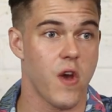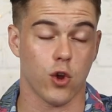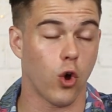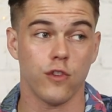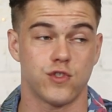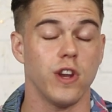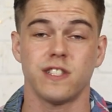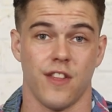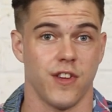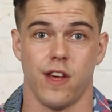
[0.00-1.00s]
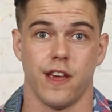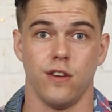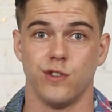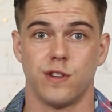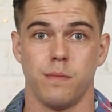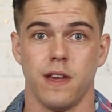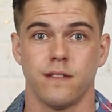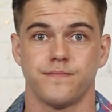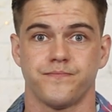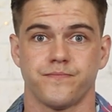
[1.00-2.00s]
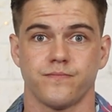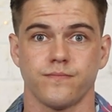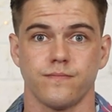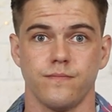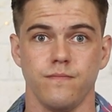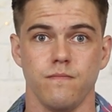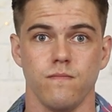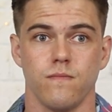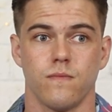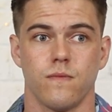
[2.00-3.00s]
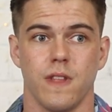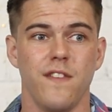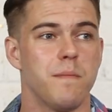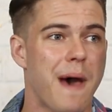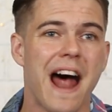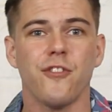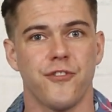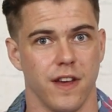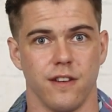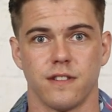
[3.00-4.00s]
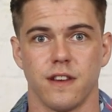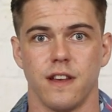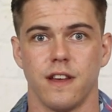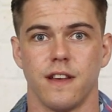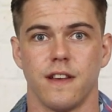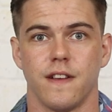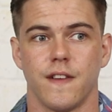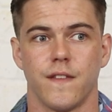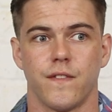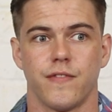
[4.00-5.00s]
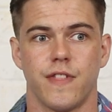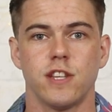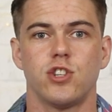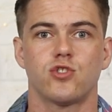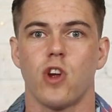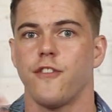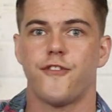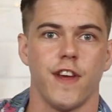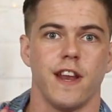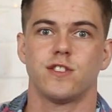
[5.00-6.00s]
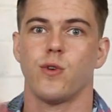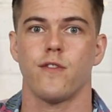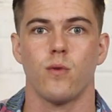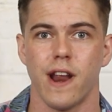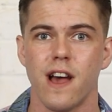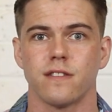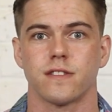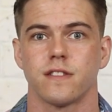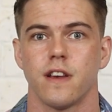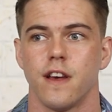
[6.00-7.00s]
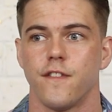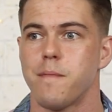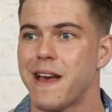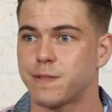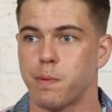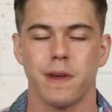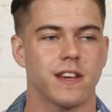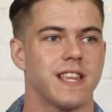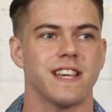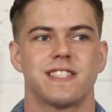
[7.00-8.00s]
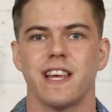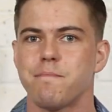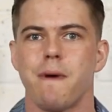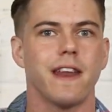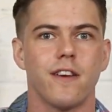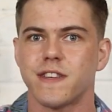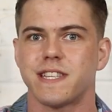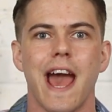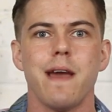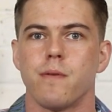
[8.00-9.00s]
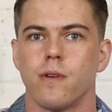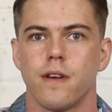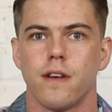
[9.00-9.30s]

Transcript: Call of Duty's nothing like it used to be. Even Battlefield. They're just trying to fit into everyone else for mass, because they see money on the table,